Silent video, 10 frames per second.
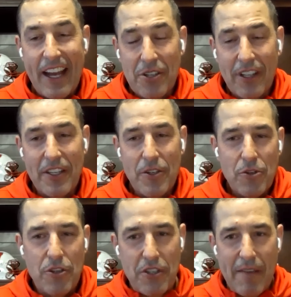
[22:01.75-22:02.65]
Actually,
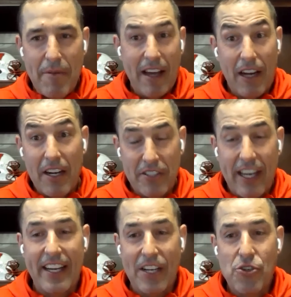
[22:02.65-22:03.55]
you just gave me,
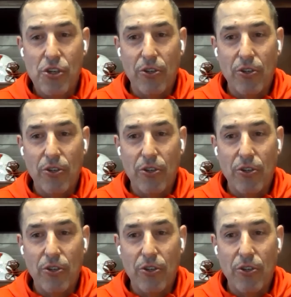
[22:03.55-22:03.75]
I got